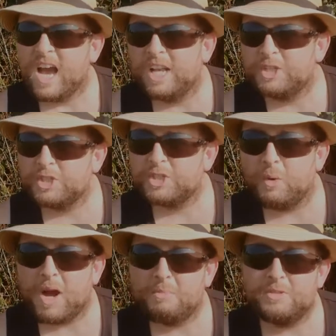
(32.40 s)
and it just
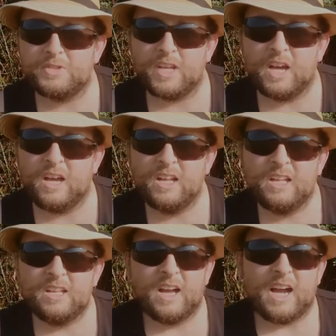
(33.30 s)
so happens that
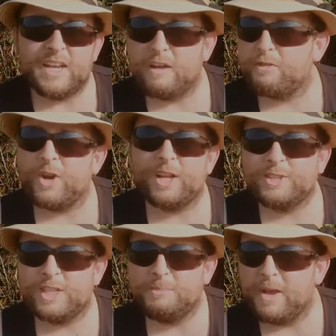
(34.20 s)
I never
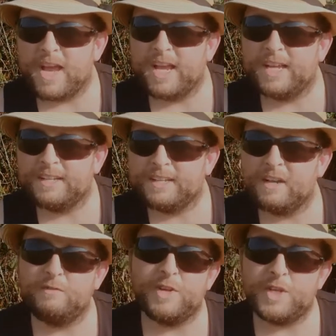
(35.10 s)
actually made
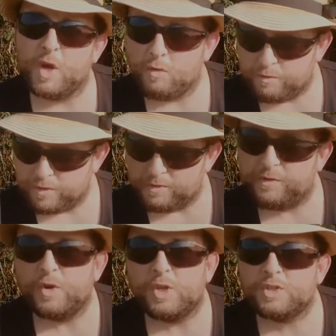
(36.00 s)
a video for the
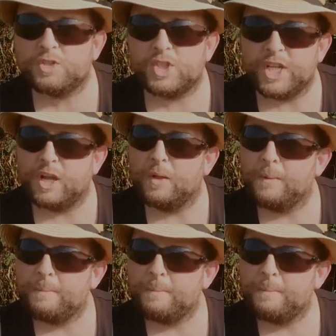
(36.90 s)
first seal